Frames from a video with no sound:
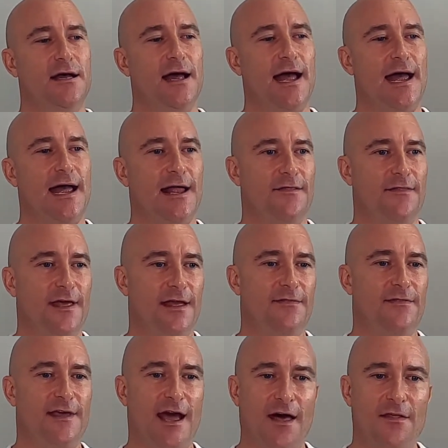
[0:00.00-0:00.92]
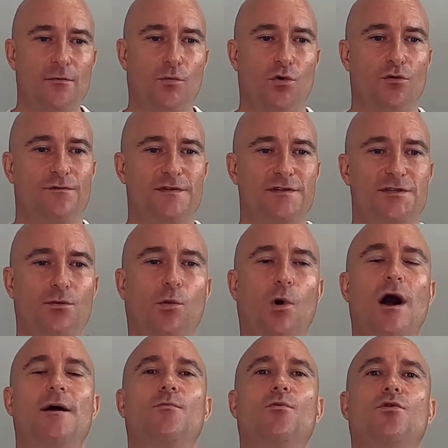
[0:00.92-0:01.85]
And then the other wolf is the
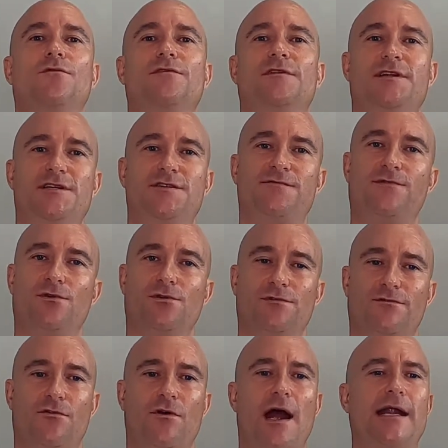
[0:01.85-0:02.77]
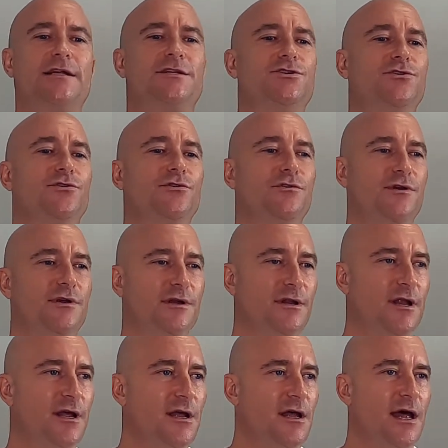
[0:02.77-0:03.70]
white wolf, and he's full of gratitude
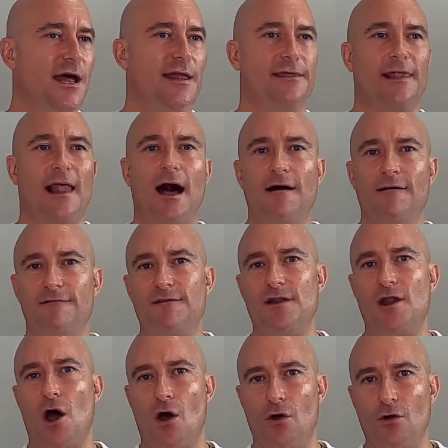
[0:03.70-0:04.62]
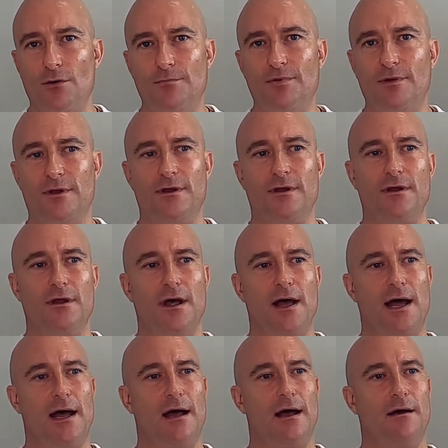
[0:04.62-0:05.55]
and love and hope
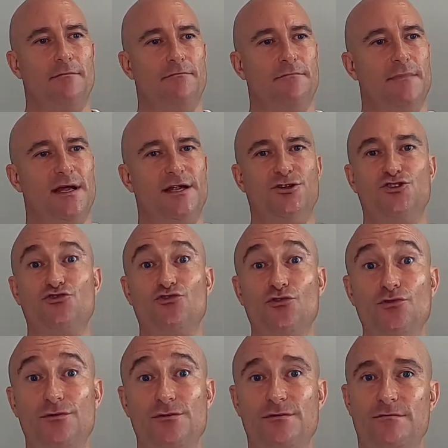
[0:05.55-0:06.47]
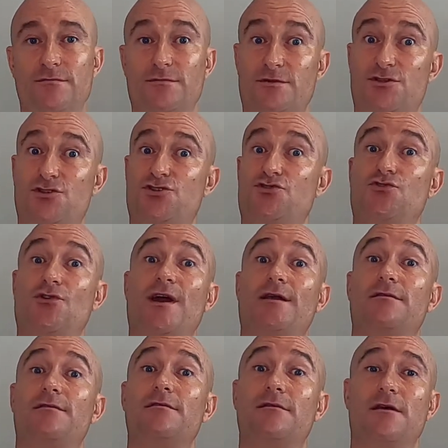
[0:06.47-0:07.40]
and truth and
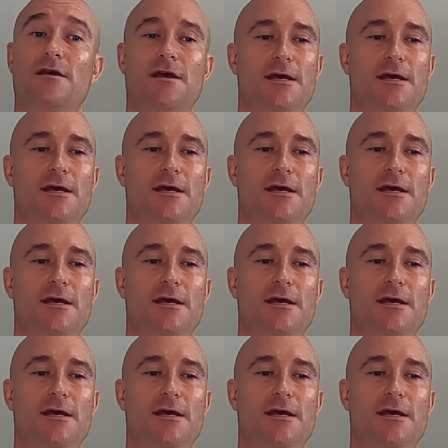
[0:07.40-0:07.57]
strength.